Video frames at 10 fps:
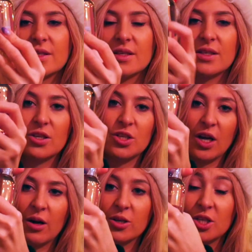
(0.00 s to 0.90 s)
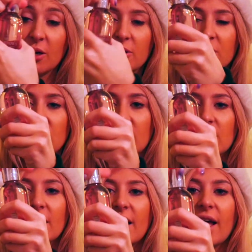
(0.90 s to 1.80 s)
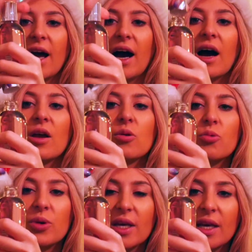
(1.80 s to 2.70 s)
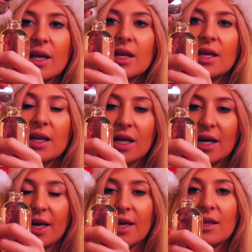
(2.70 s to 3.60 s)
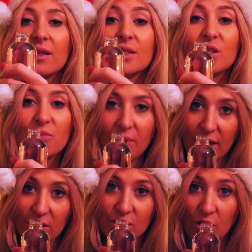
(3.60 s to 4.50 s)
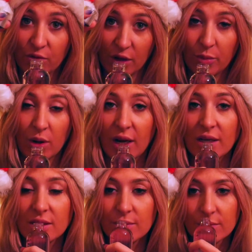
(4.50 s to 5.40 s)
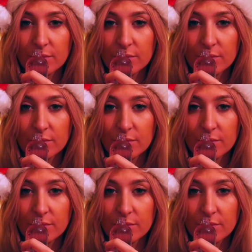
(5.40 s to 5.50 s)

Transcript: is the shower gel. I really like the smells of their products.